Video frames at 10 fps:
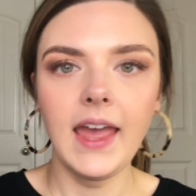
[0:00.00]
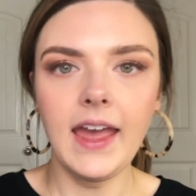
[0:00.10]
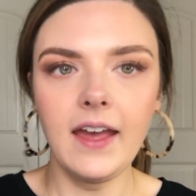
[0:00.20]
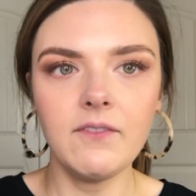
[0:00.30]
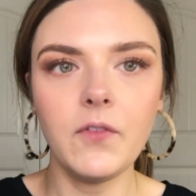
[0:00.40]

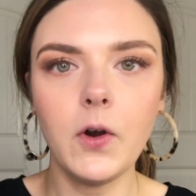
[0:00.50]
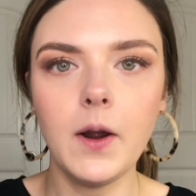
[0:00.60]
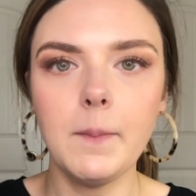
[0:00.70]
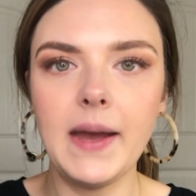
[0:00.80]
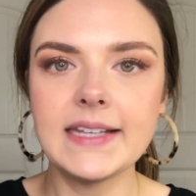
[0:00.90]
And
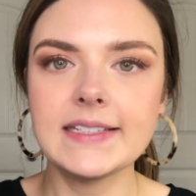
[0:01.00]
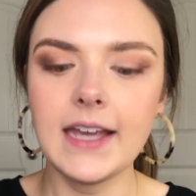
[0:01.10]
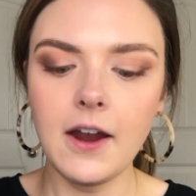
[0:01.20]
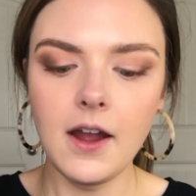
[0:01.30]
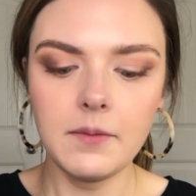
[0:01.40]
for
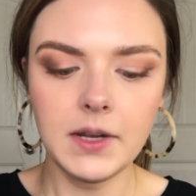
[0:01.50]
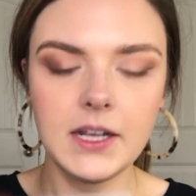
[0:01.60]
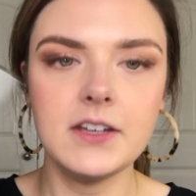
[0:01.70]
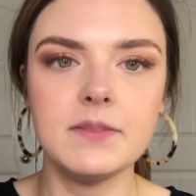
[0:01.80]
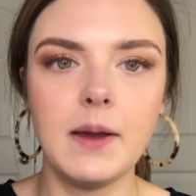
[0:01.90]
mascara, I'm going
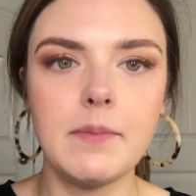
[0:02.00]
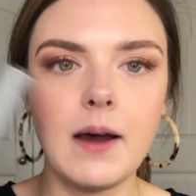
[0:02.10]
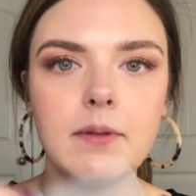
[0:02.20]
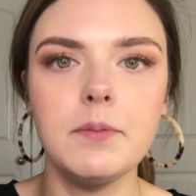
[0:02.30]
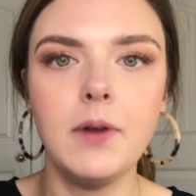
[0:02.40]
to use my
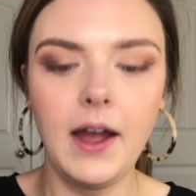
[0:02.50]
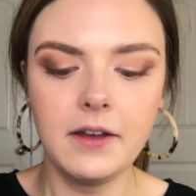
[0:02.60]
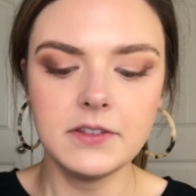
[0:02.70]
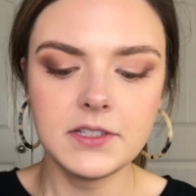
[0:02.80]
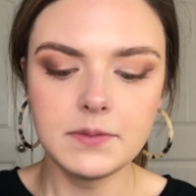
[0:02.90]
Bobbi
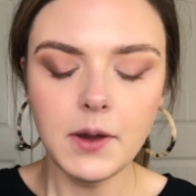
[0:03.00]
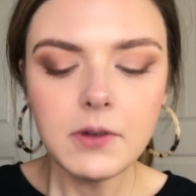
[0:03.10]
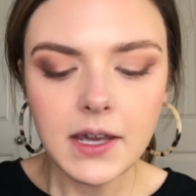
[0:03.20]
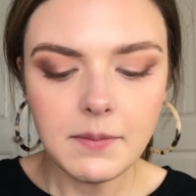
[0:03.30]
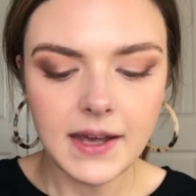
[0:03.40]
Brown
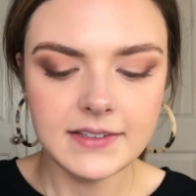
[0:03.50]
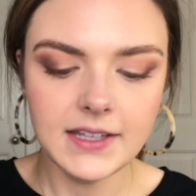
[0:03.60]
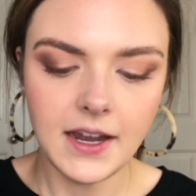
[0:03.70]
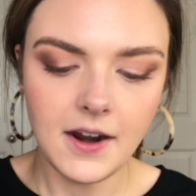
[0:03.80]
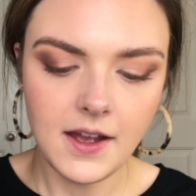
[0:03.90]
Smoky
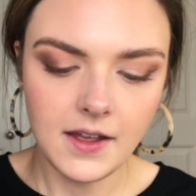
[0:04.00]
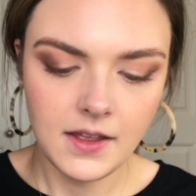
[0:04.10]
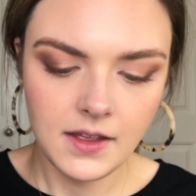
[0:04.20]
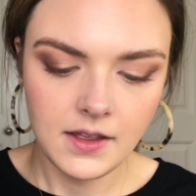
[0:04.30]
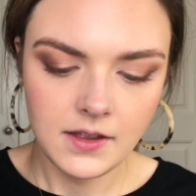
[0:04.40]
Mascara.
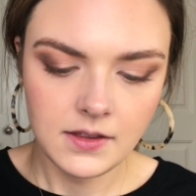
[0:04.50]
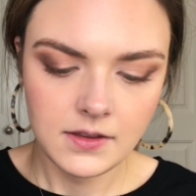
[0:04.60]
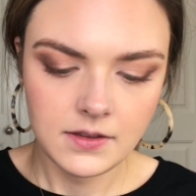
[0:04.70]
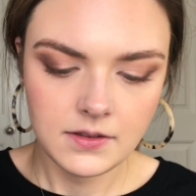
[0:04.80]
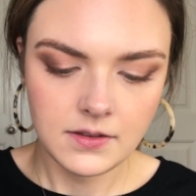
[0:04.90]

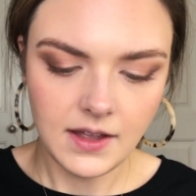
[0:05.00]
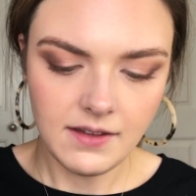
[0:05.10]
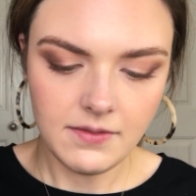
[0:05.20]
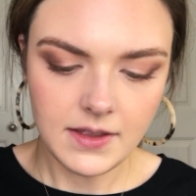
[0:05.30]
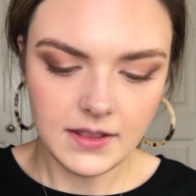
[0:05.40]

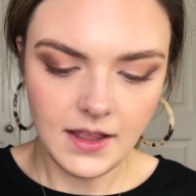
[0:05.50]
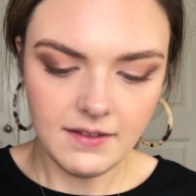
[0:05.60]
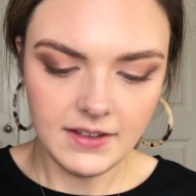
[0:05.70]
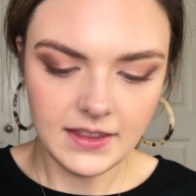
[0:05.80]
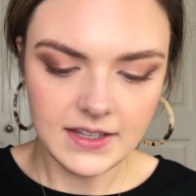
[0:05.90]
I've been
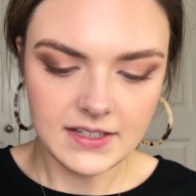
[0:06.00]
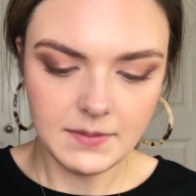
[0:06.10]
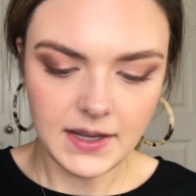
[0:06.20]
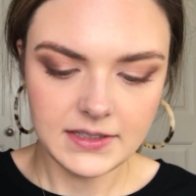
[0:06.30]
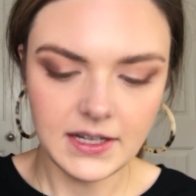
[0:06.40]
loving this
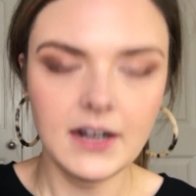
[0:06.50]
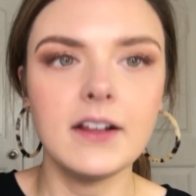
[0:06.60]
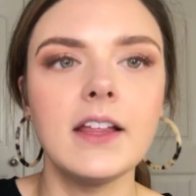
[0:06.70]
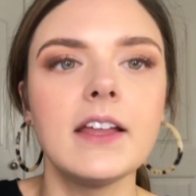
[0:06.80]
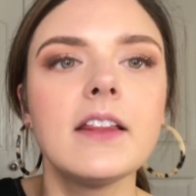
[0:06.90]

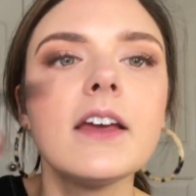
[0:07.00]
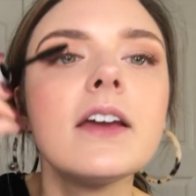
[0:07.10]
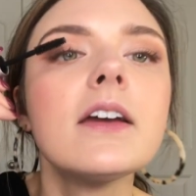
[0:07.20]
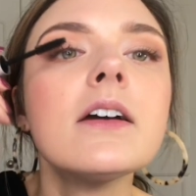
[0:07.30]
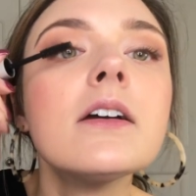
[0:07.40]
mascara
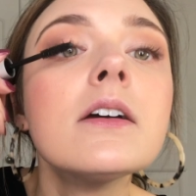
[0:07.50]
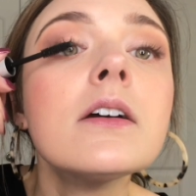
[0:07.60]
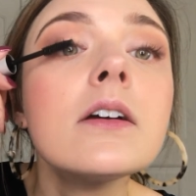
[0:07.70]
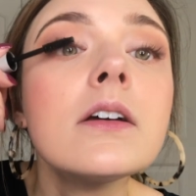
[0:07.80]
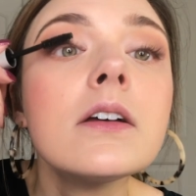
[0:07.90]
lately.
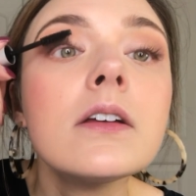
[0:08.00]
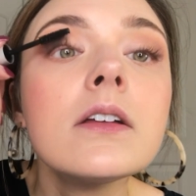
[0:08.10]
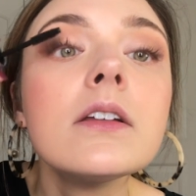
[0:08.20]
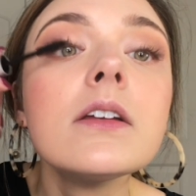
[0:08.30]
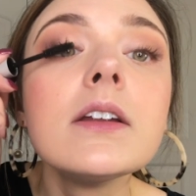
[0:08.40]

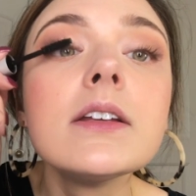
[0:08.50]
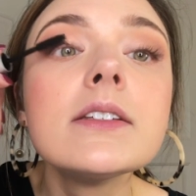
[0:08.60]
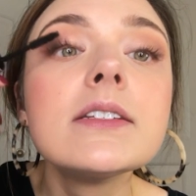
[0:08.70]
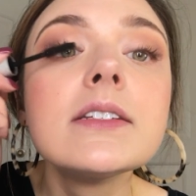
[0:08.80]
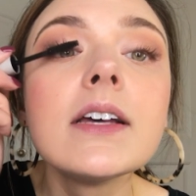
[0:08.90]
It
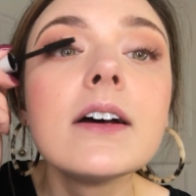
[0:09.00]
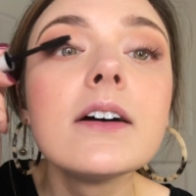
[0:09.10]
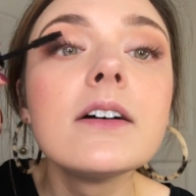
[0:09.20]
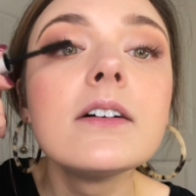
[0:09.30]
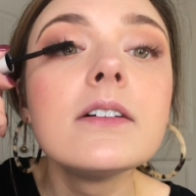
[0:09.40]
is
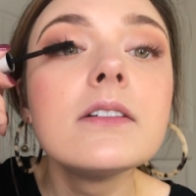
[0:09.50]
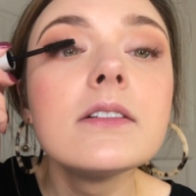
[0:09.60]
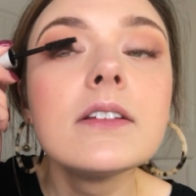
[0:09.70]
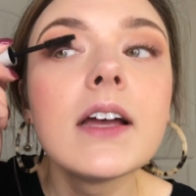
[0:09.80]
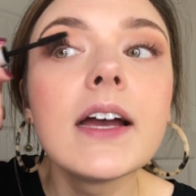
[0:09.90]
so
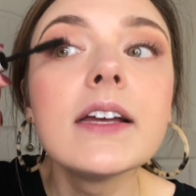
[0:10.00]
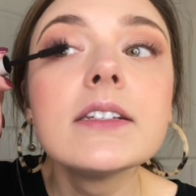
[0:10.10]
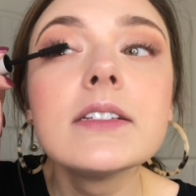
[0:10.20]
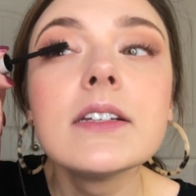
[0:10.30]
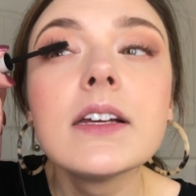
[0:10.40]

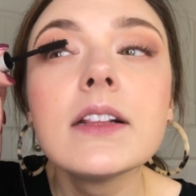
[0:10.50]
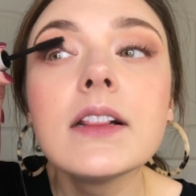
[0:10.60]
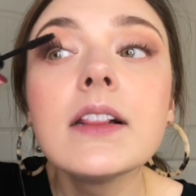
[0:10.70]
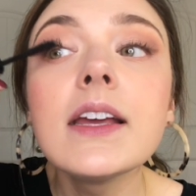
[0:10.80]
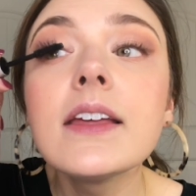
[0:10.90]
nice
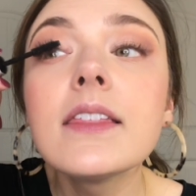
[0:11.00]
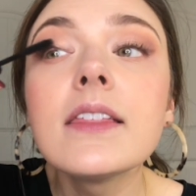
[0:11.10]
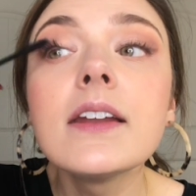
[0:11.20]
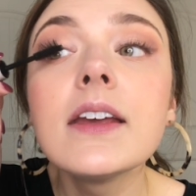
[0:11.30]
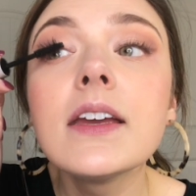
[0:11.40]
and
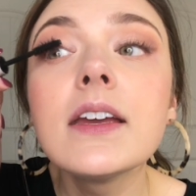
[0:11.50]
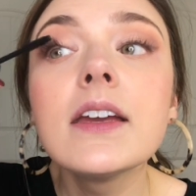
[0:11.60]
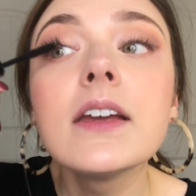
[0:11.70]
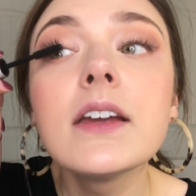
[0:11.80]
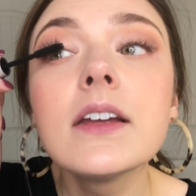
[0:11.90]

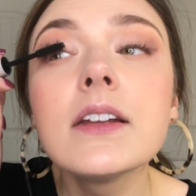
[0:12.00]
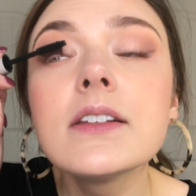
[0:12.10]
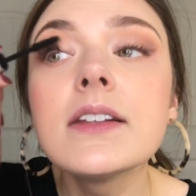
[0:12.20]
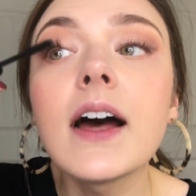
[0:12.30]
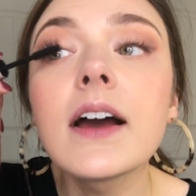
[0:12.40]
lengthening.
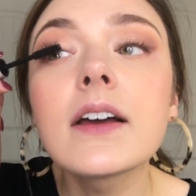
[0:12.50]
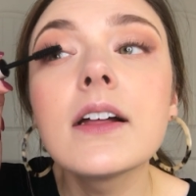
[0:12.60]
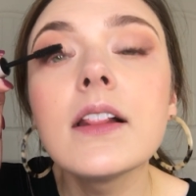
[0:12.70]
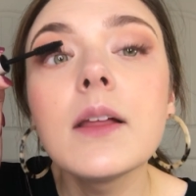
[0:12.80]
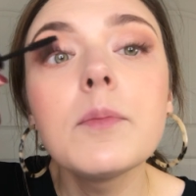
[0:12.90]
It's not
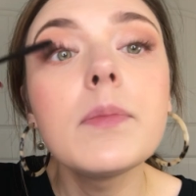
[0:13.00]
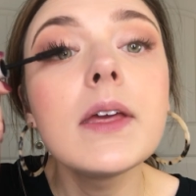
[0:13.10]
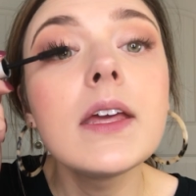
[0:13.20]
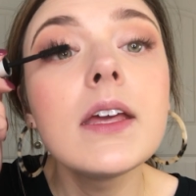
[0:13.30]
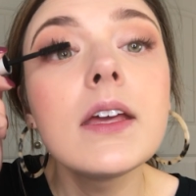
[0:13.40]

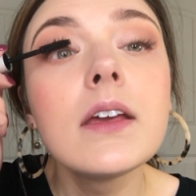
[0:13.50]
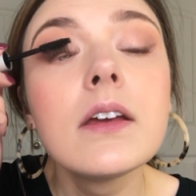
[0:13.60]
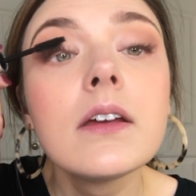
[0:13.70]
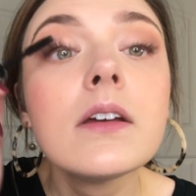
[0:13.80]
clumpy.